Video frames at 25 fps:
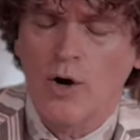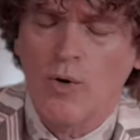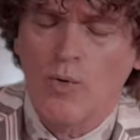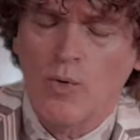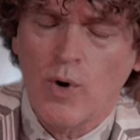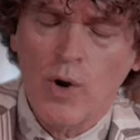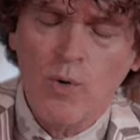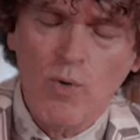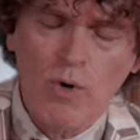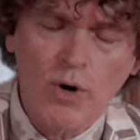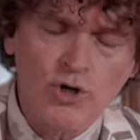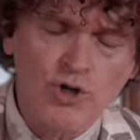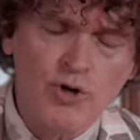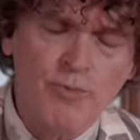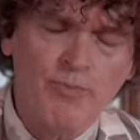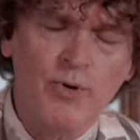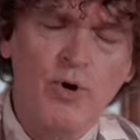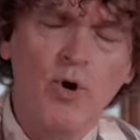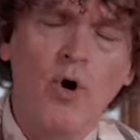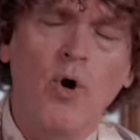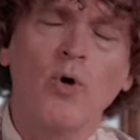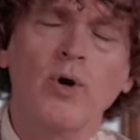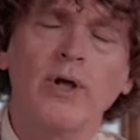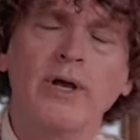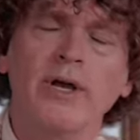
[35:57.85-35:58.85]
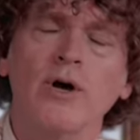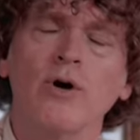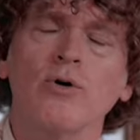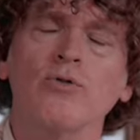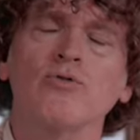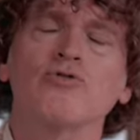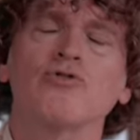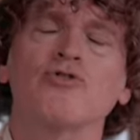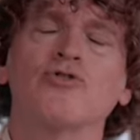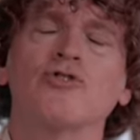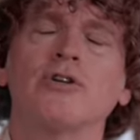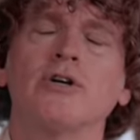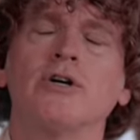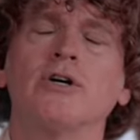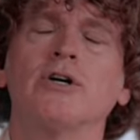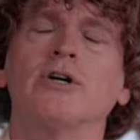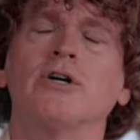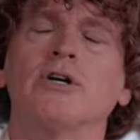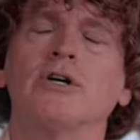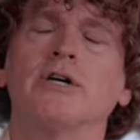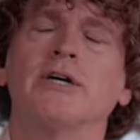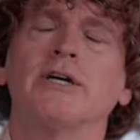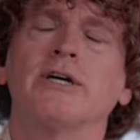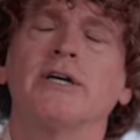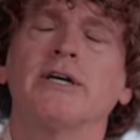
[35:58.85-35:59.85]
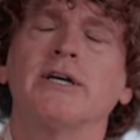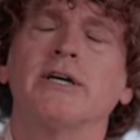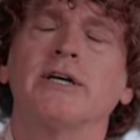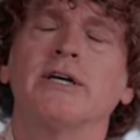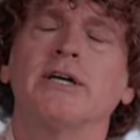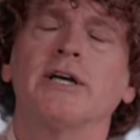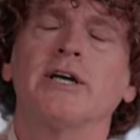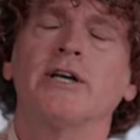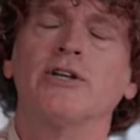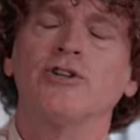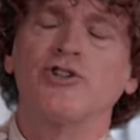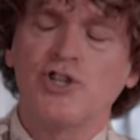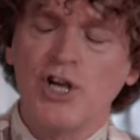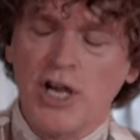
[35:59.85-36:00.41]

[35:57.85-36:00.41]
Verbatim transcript: We worship you, Holy Ghost, in